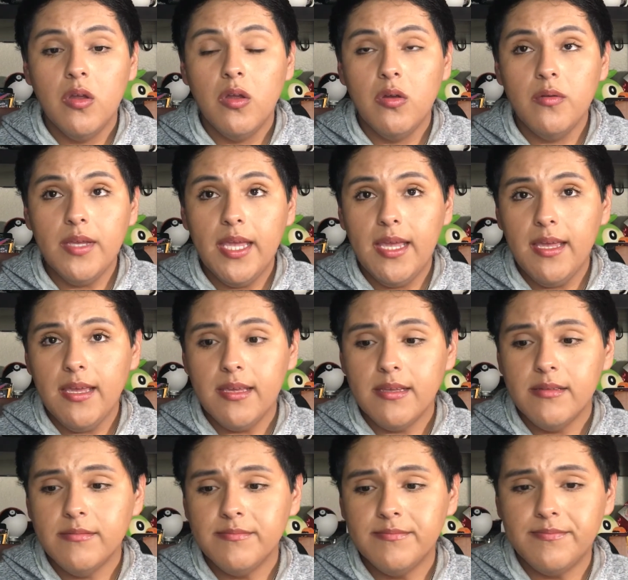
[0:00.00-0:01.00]
Okay.
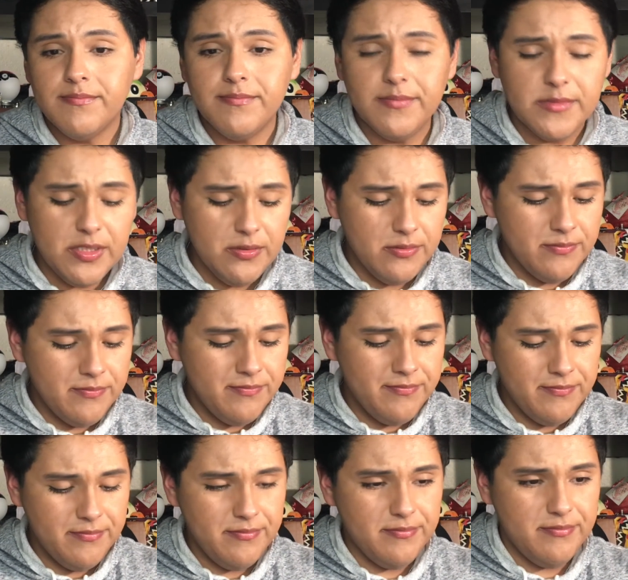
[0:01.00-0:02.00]
Ooh,
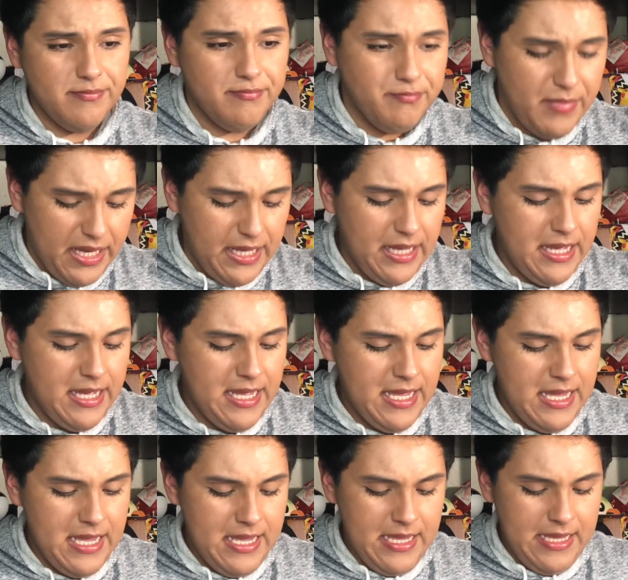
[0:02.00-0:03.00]
my
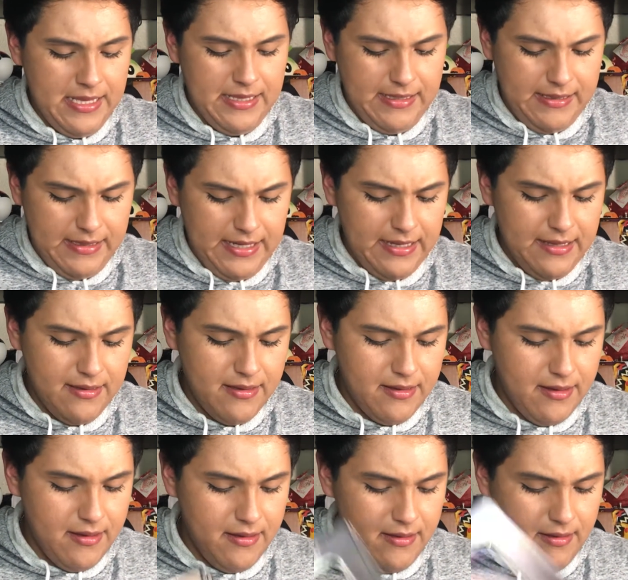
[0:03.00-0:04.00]
lamp.
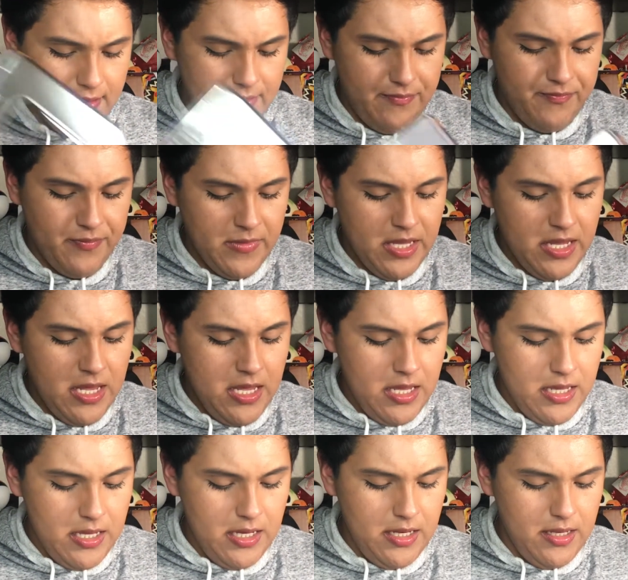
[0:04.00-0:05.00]
Huh.
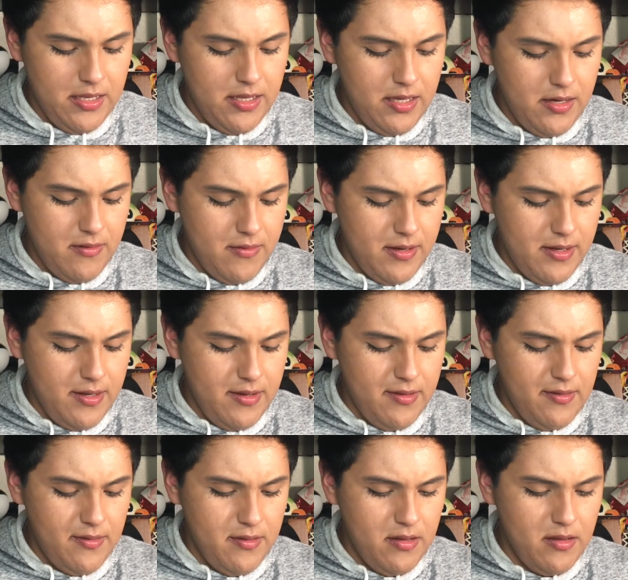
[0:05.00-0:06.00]
And here
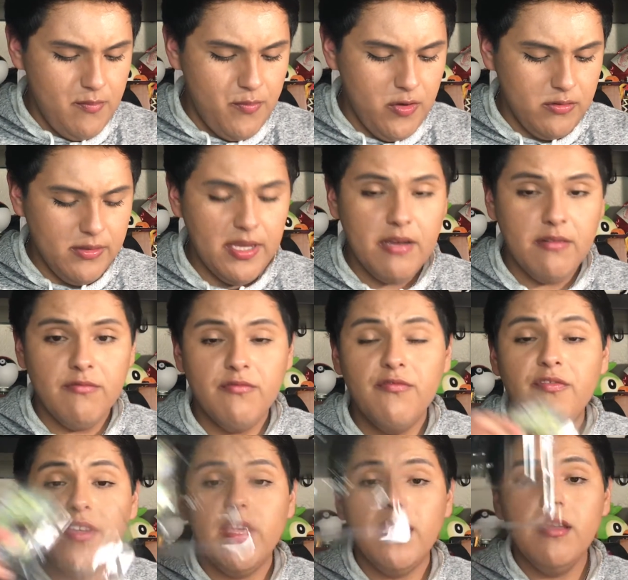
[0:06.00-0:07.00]
is this
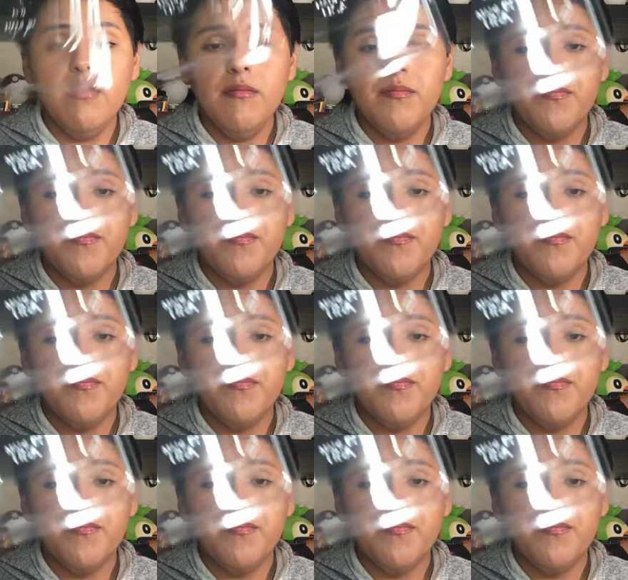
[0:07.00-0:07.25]
Boltund V.